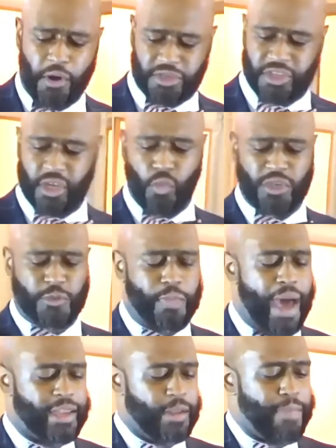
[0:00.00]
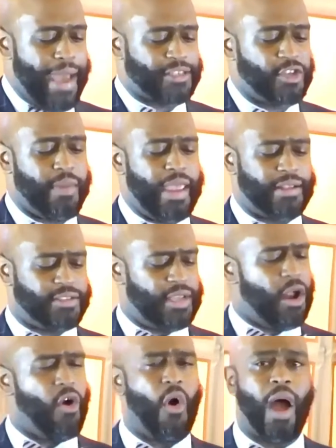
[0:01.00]
The person responded back to
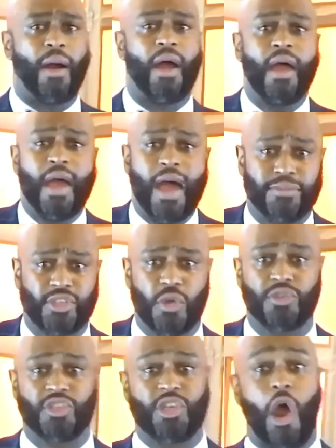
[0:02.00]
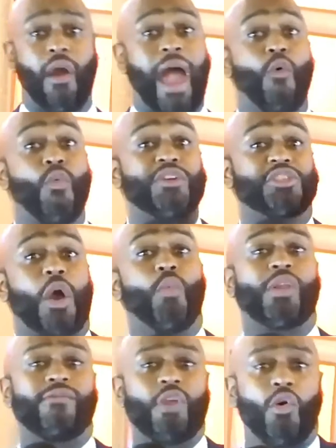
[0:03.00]
me and said, oh, I, I'm so sorry. I
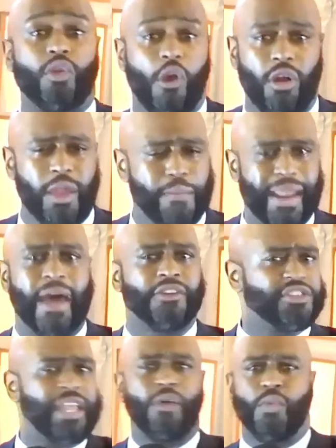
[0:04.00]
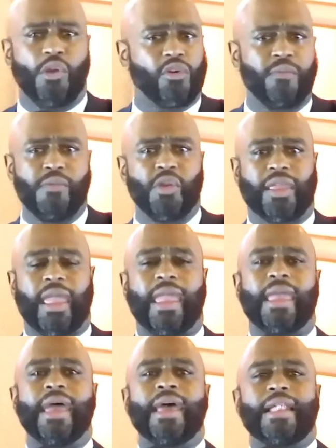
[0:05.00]
wish I would have known early, but I understand we don't
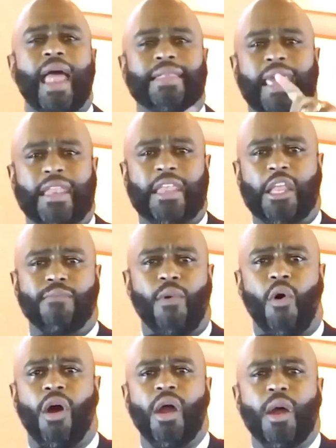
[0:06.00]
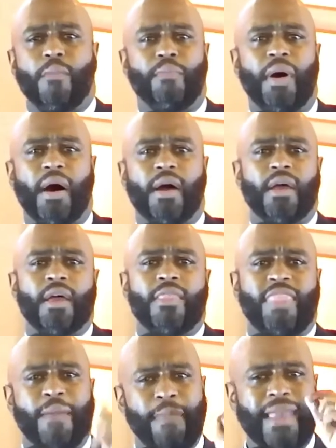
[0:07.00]
communicate like that anymore.
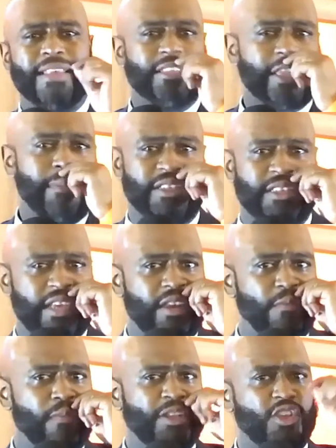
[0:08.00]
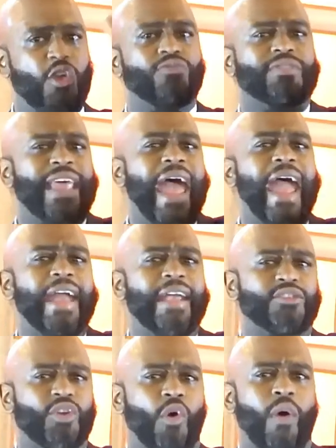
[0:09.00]
But they made the statement and said, but your
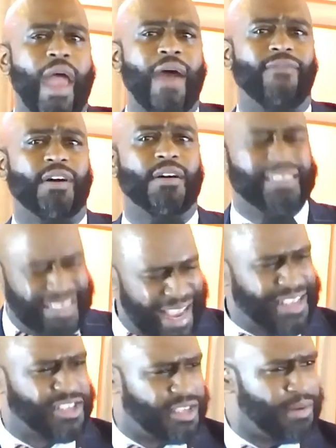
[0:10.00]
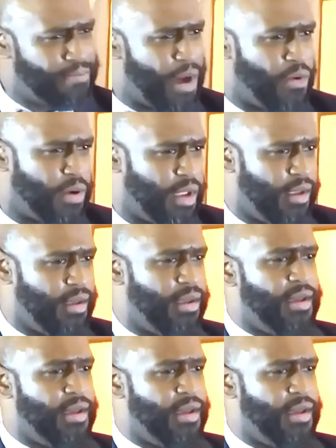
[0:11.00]
dad's going to have a testimony.